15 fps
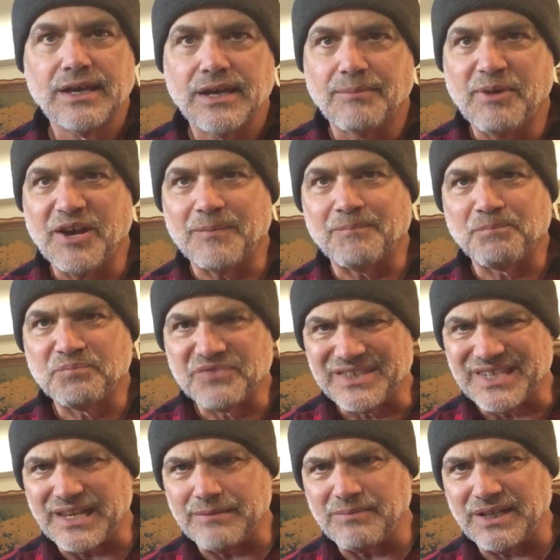about
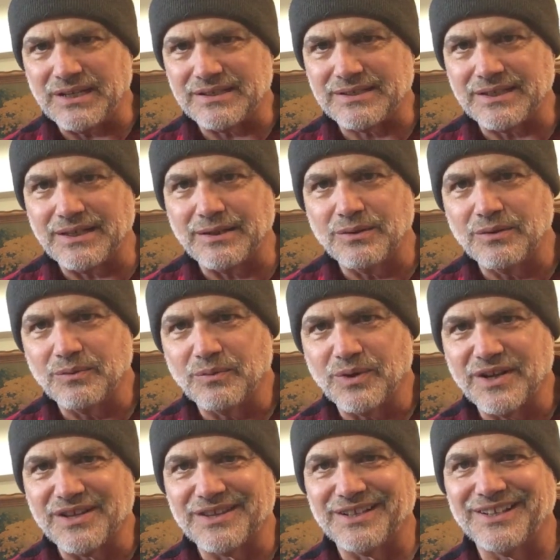10 minutes in,
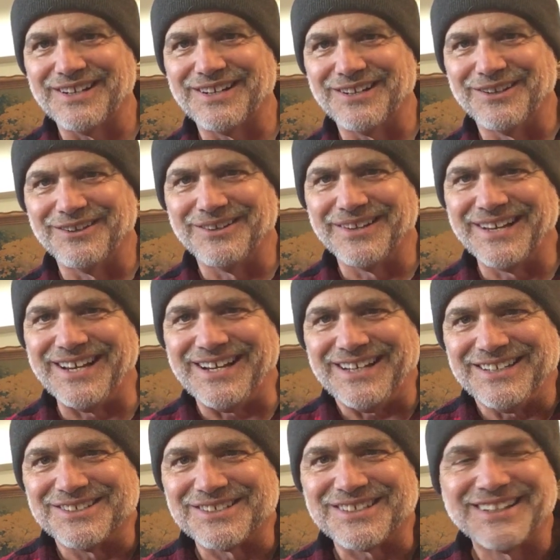one of the little old
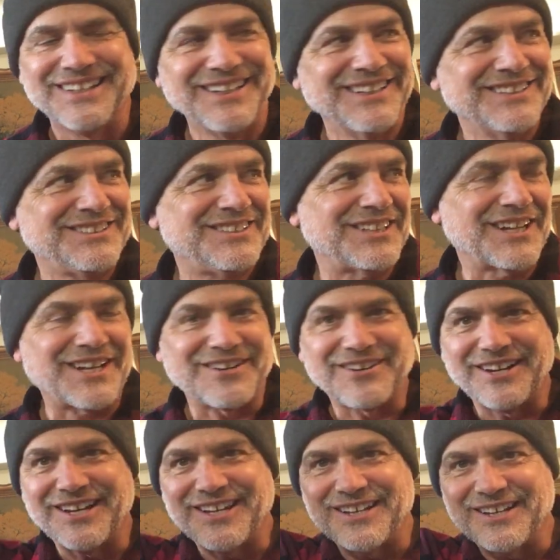ladies shot
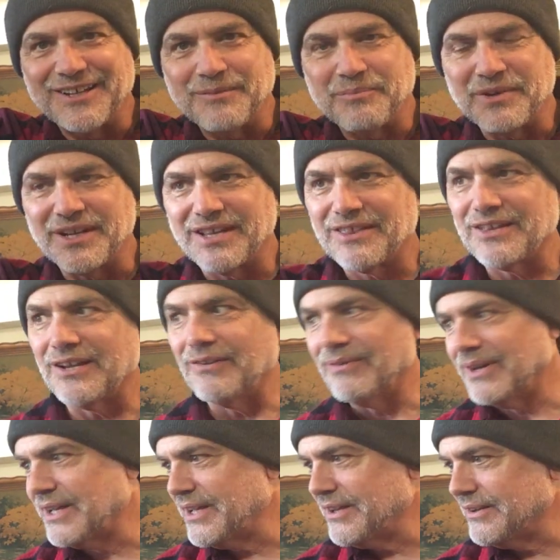her hand up. And I thought,
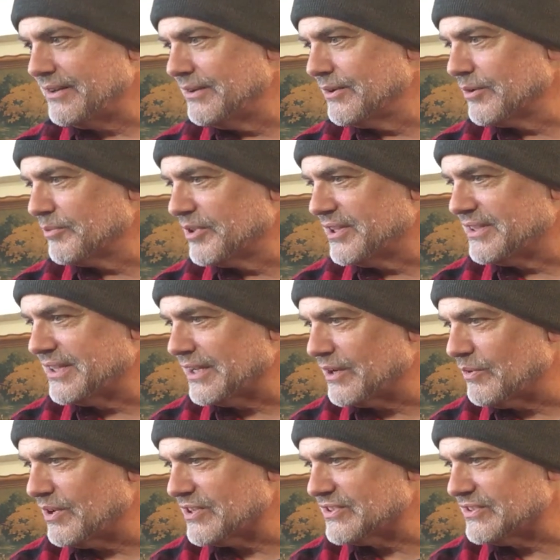well, I normally take
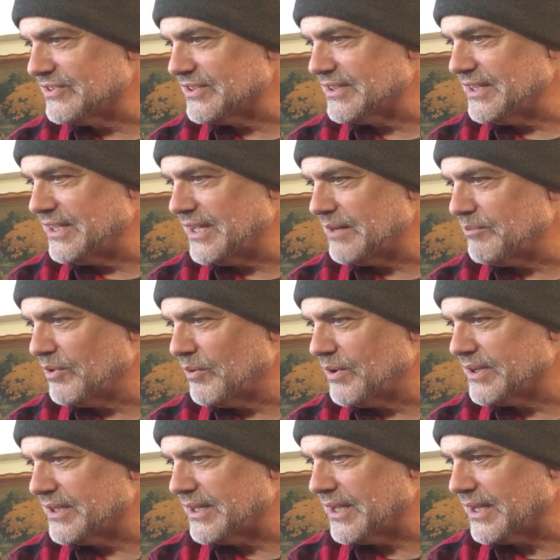questions at the end, but
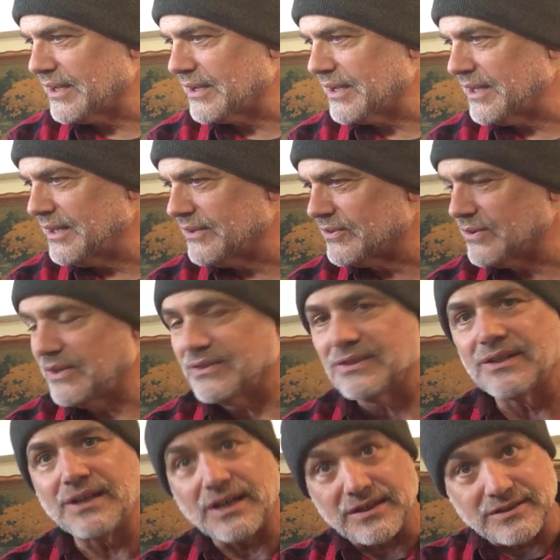what the heck? And so I
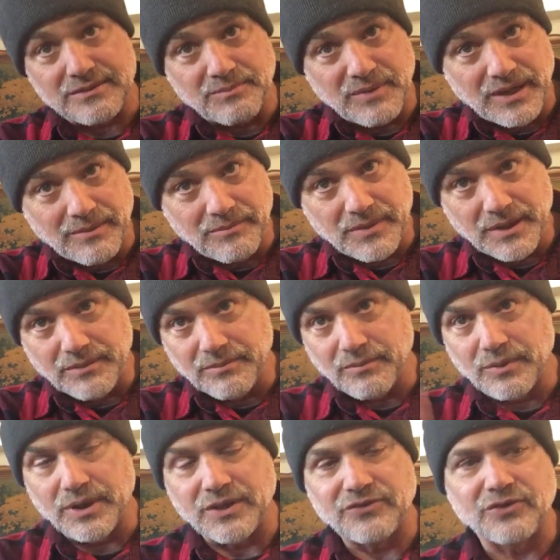said, yes, ma'am,
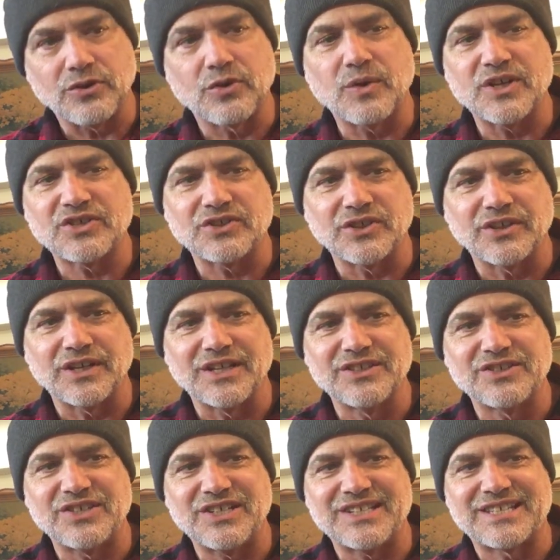what is your question?
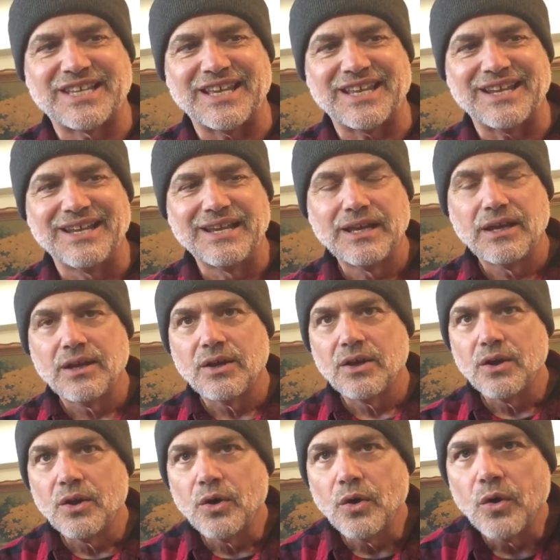And she said,
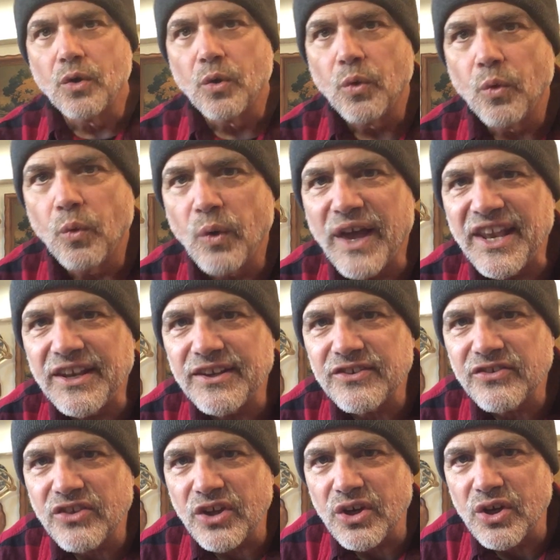when
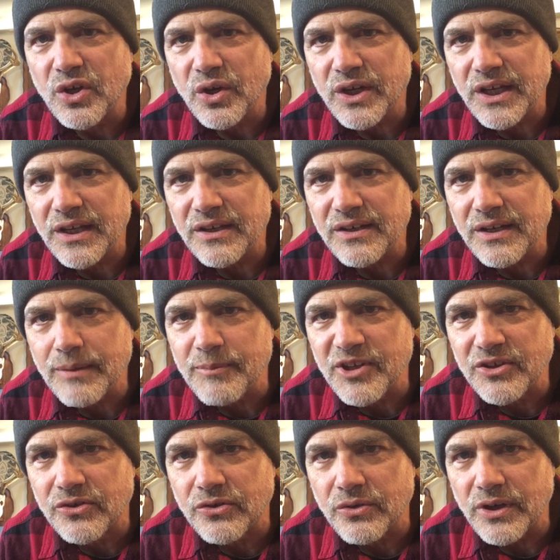does the cooking
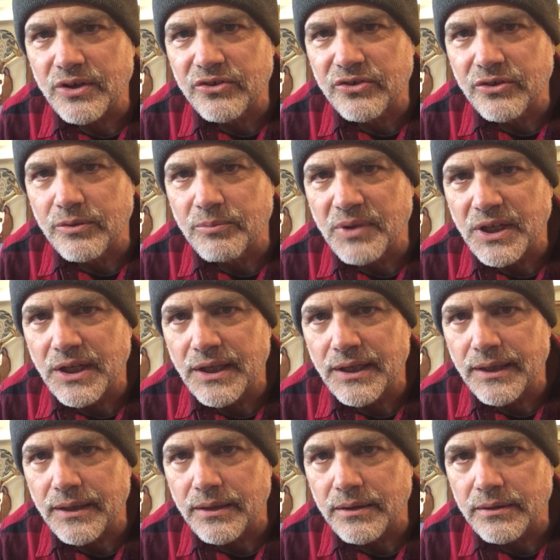demonstration
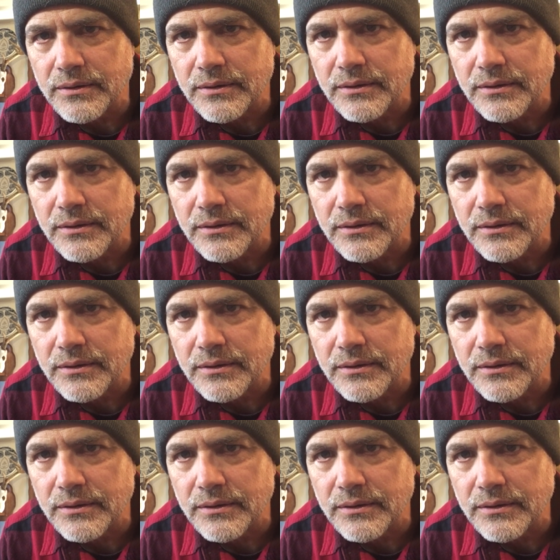begin?